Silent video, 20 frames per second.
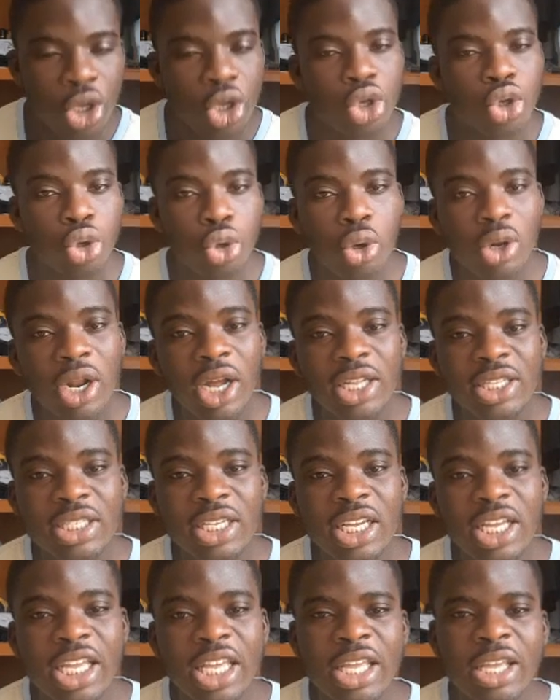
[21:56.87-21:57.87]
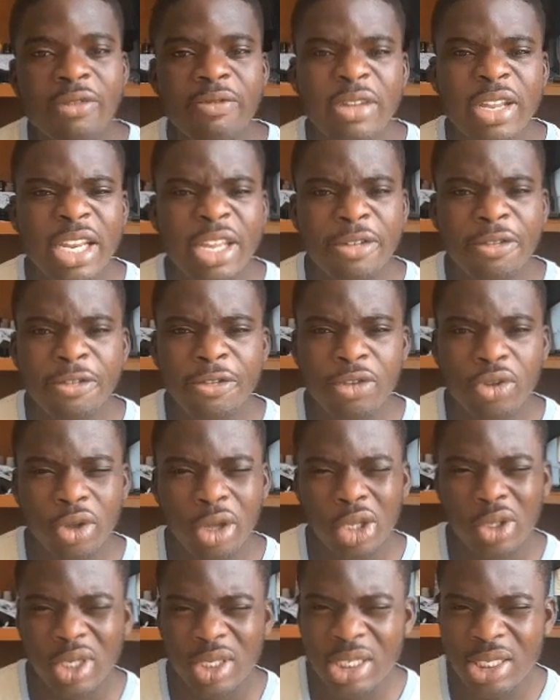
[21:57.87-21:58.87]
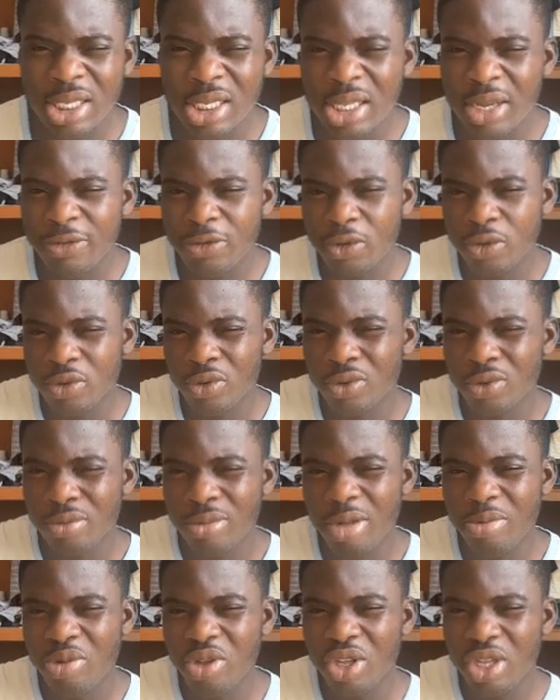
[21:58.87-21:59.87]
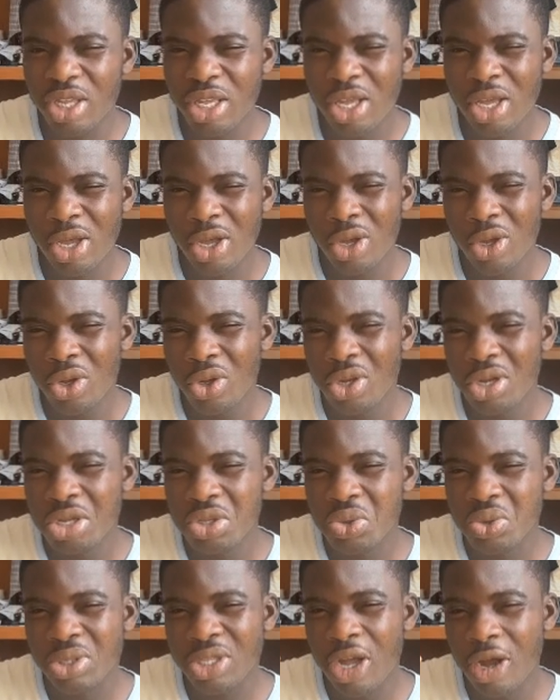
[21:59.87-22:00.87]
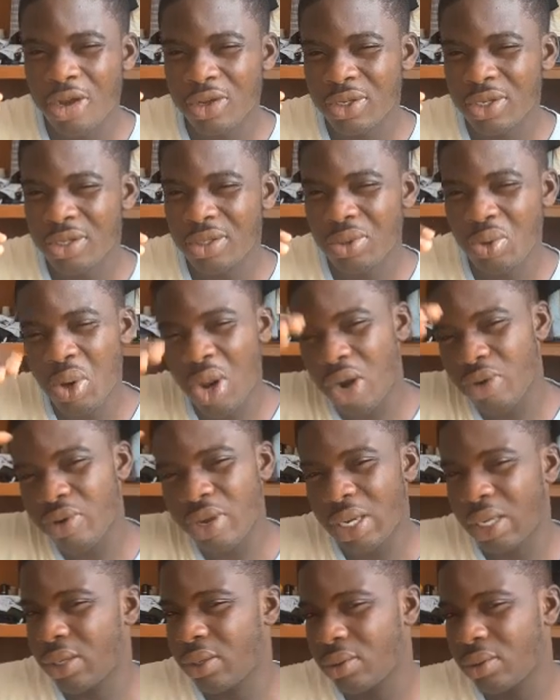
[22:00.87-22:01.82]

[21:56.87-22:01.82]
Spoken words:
you know that even if you get to a certain level, maybe you get to 1,300